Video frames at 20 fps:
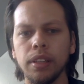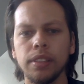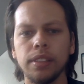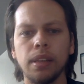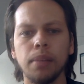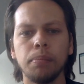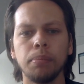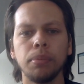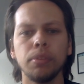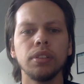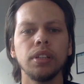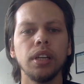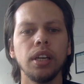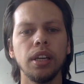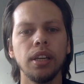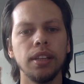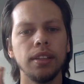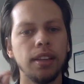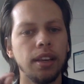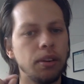example.
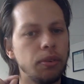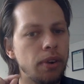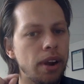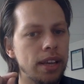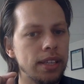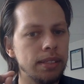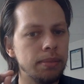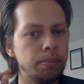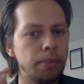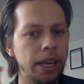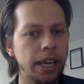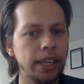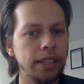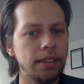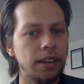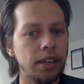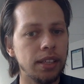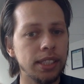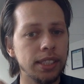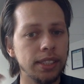The grass blades
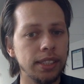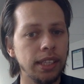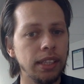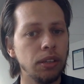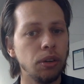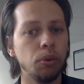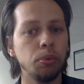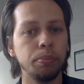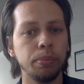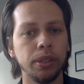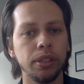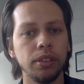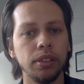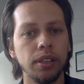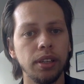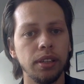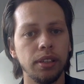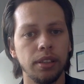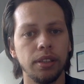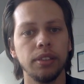are still
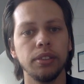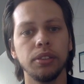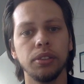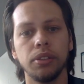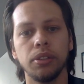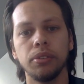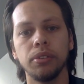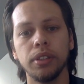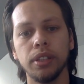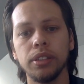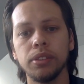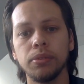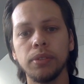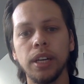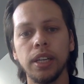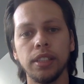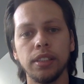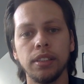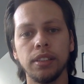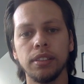open. He's
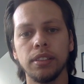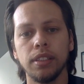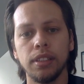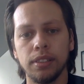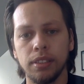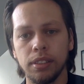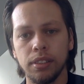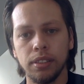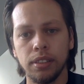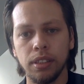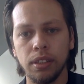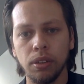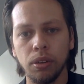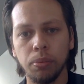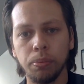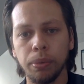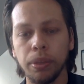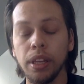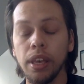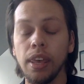right. It is still
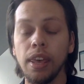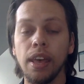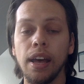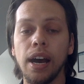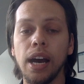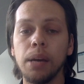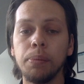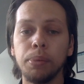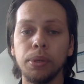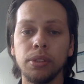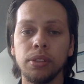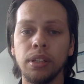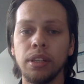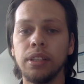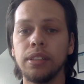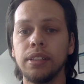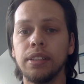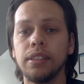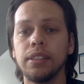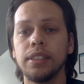open. I
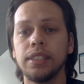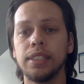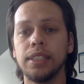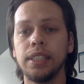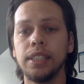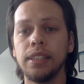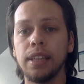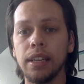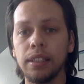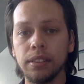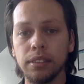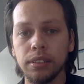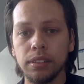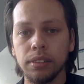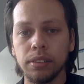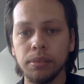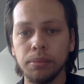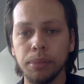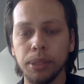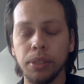personally didn't see that
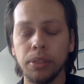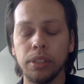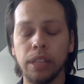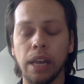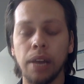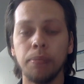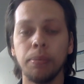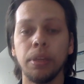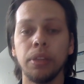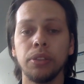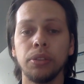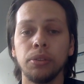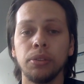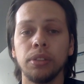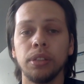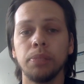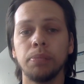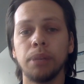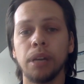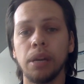because I'm not
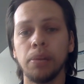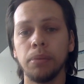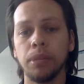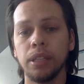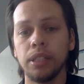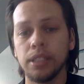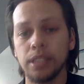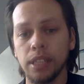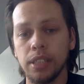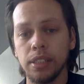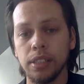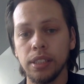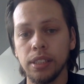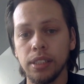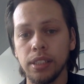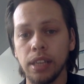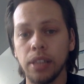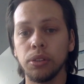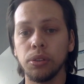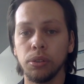using primary
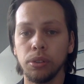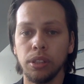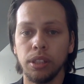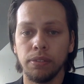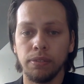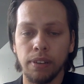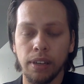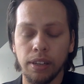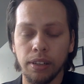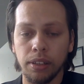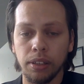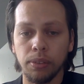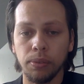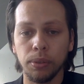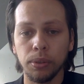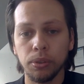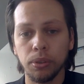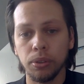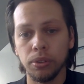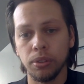senses. I could if I
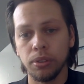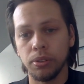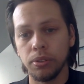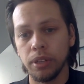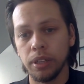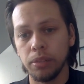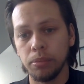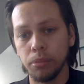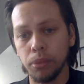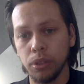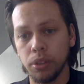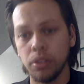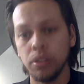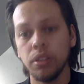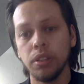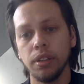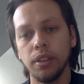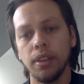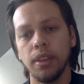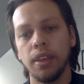would concentrate more.
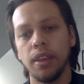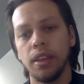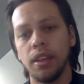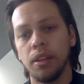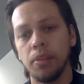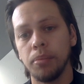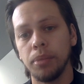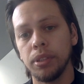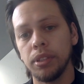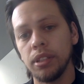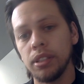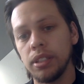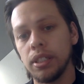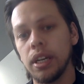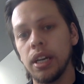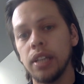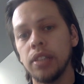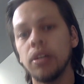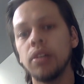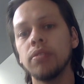But this
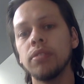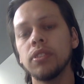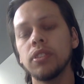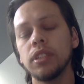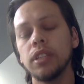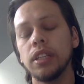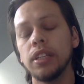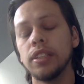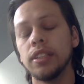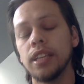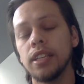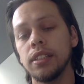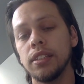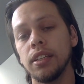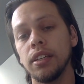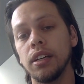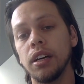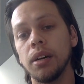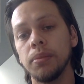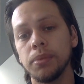guy, obviously,
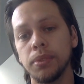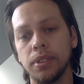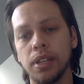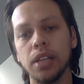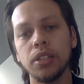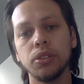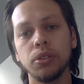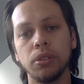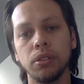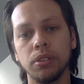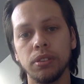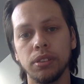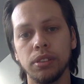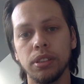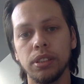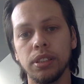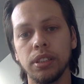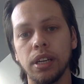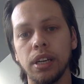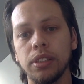sensing comes natural to
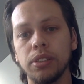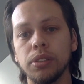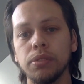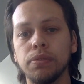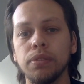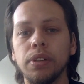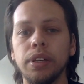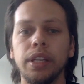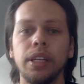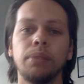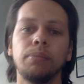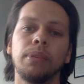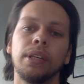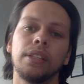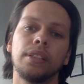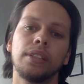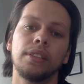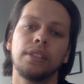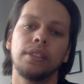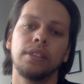this guy. So for him,
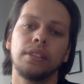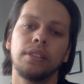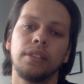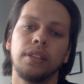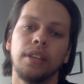it's